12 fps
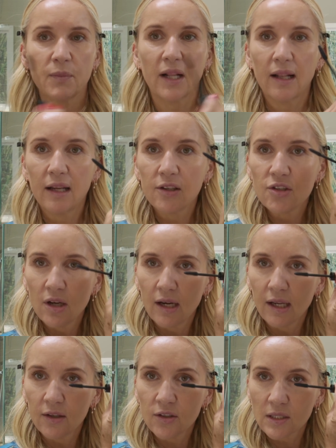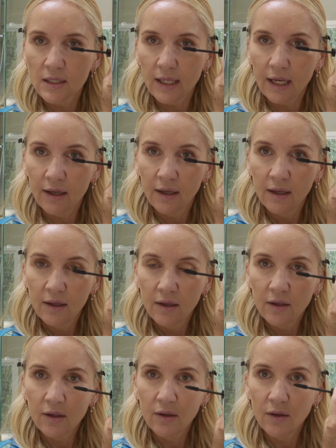but literally just like,
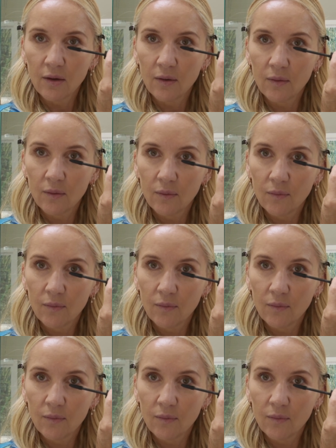you know,